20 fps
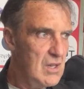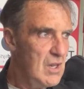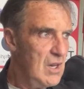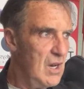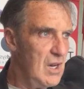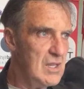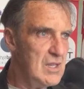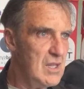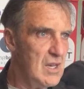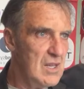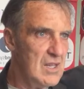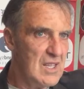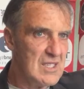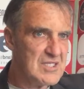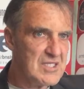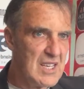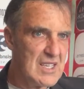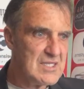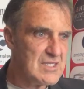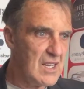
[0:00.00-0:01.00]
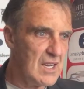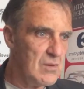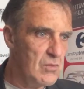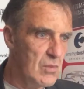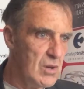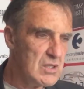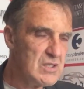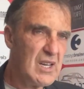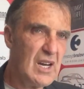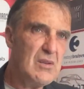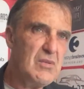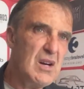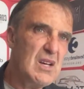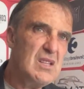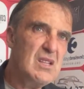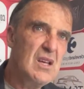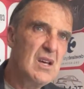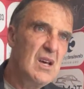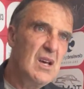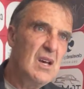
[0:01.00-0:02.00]
And I says that, and one guy
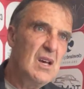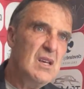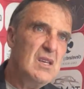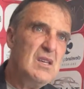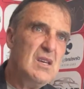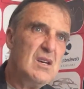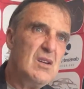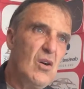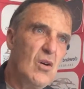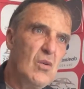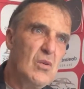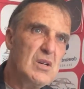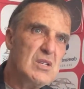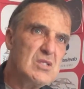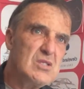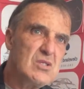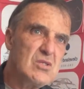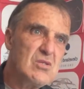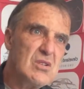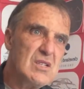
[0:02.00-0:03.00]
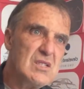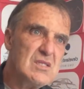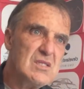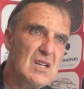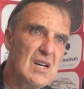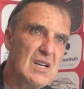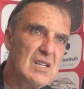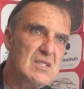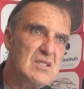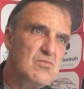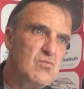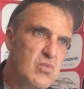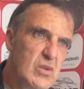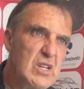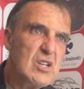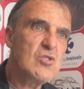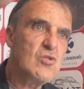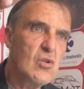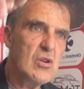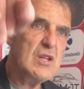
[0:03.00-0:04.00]
went, you're always criticising,
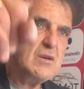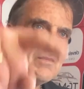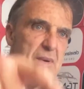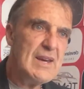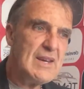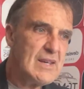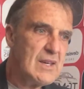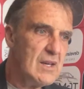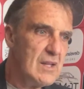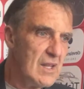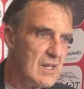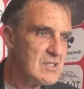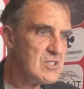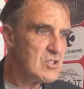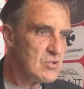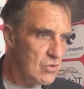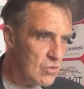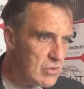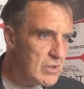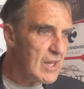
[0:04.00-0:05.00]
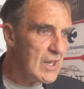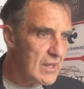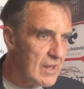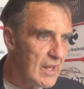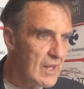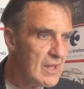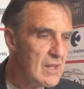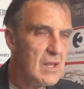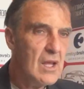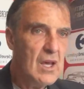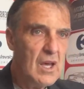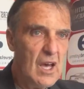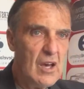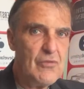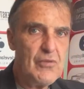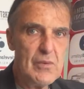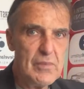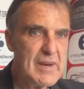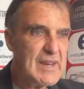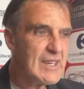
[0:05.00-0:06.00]
we're going to make it. And I said, okay then,
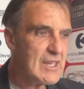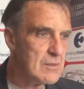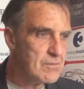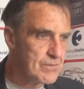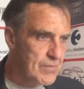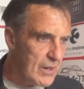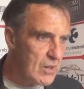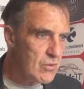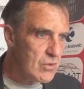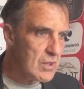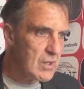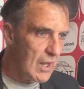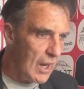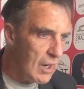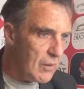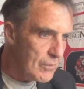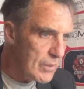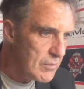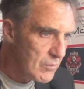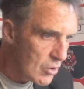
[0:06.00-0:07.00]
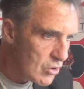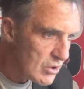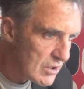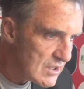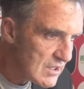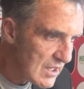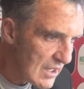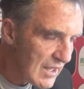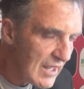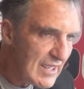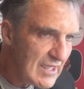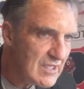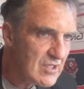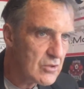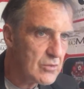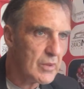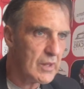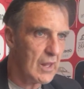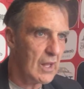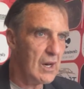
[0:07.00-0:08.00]
if we make it brilliant, I'll be more than
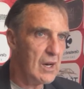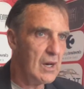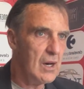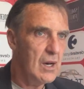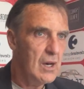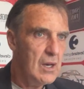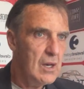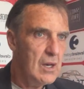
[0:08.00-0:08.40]
delighted with that.